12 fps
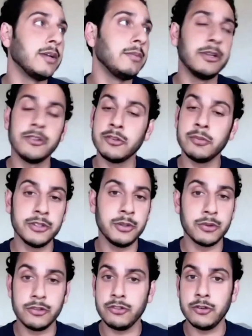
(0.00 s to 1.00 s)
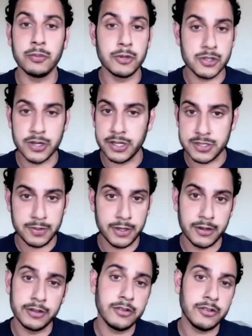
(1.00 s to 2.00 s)
Yeah,
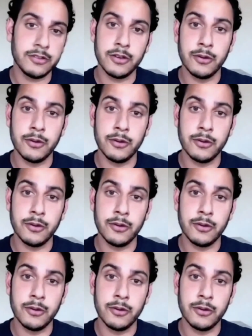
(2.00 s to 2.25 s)
definitely happy to